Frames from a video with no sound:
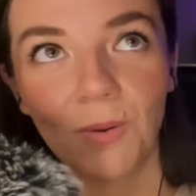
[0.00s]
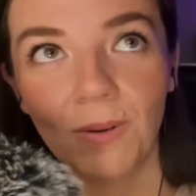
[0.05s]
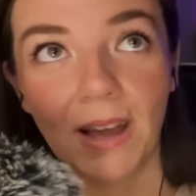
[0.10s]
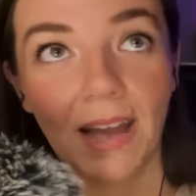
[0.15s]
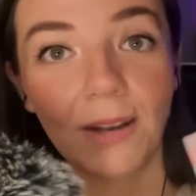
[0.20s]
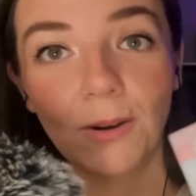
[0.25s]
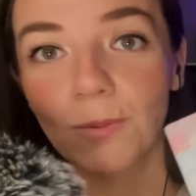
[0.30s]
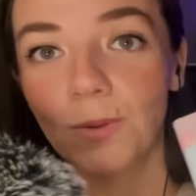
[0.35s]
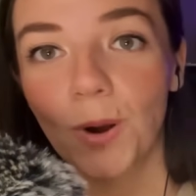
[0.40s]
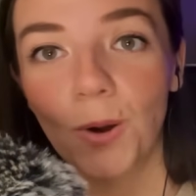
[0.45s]

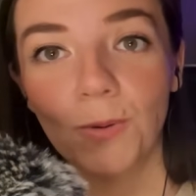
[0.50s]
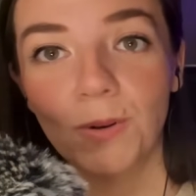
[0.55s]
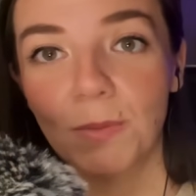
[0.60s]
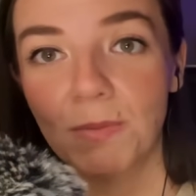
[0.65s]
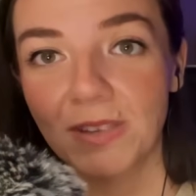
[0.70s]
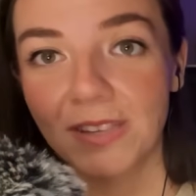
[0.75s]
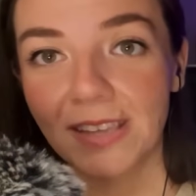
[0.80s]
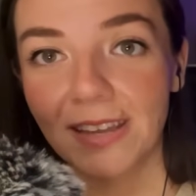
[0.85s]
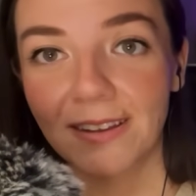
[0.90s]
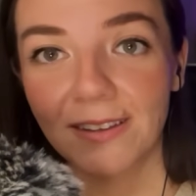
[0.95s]
I don't own
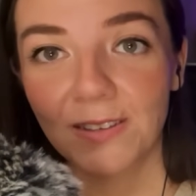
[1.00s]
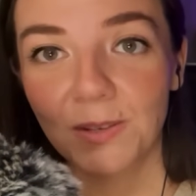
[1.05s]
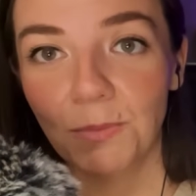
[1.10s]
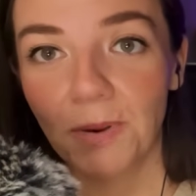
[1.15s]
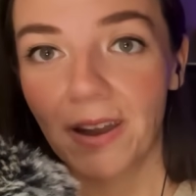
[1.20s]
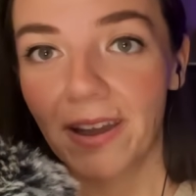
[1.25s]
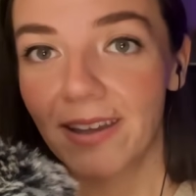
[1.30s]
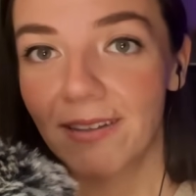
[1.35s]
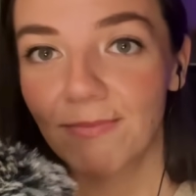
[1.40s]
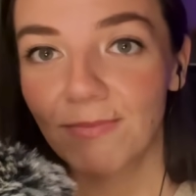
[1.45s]
a setting
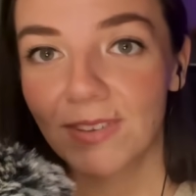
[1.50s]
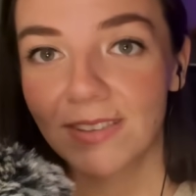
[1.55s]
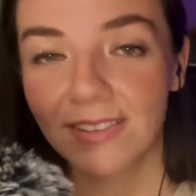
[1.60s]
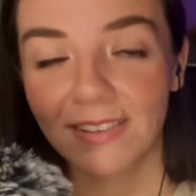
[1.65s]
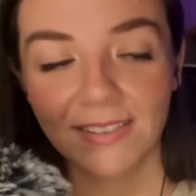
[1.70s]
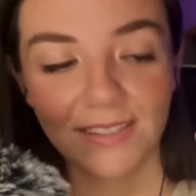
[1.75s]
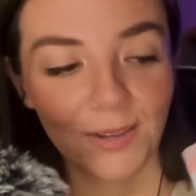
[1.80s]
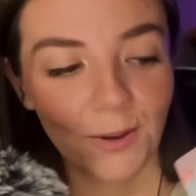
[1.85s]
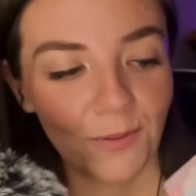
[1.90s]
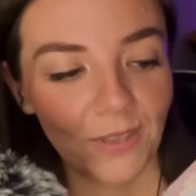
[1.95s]
spray. This
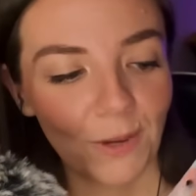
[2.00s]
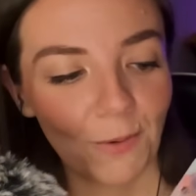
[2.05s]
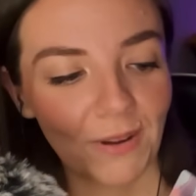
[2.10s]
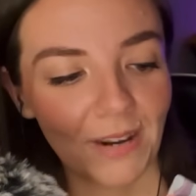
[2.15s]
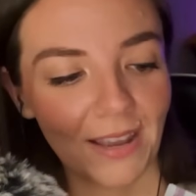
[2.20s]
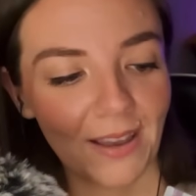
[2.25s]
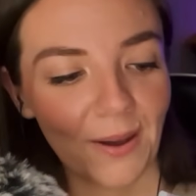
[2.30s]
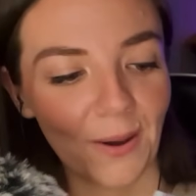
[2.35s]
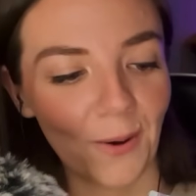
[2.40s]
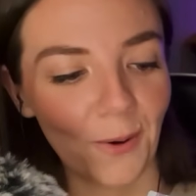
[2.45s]
is the only one
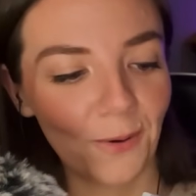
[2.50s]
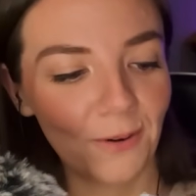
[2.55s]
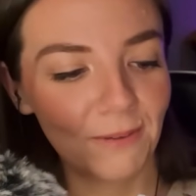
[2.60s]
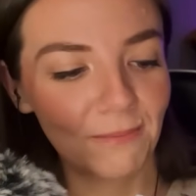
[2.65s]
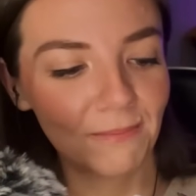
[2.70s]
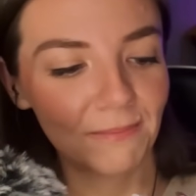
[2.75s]
I own.